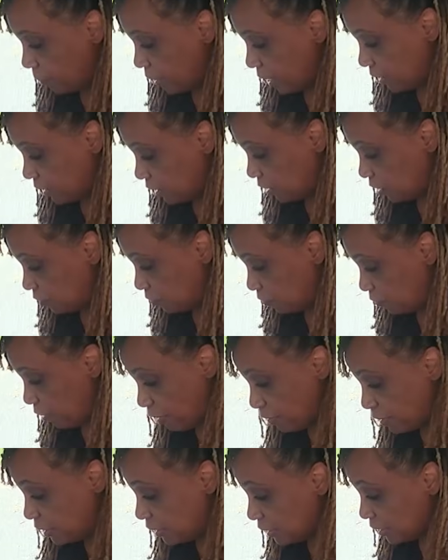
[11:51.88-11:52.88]
It's
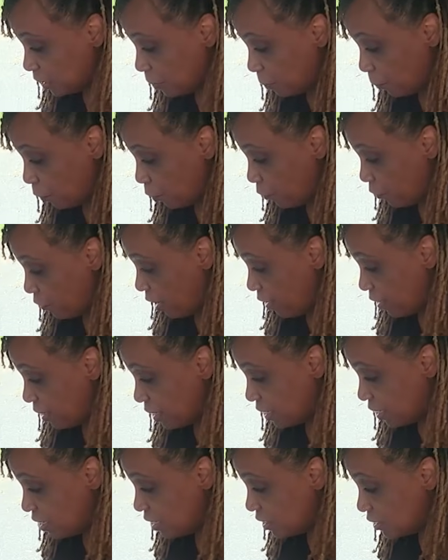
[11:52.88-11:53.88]
very simple, very
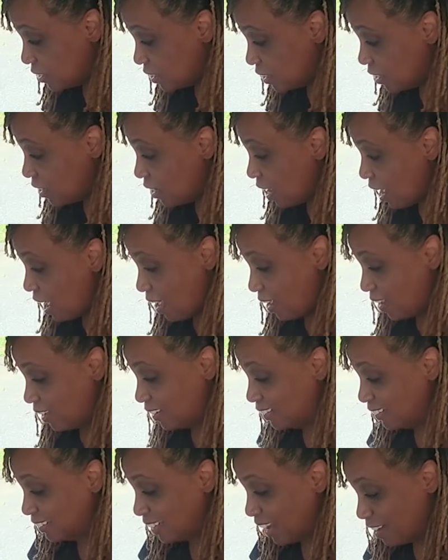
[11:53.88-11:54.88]
easy,
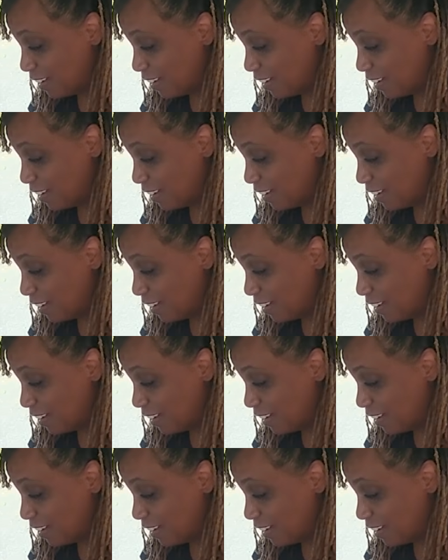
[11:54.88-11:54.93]
and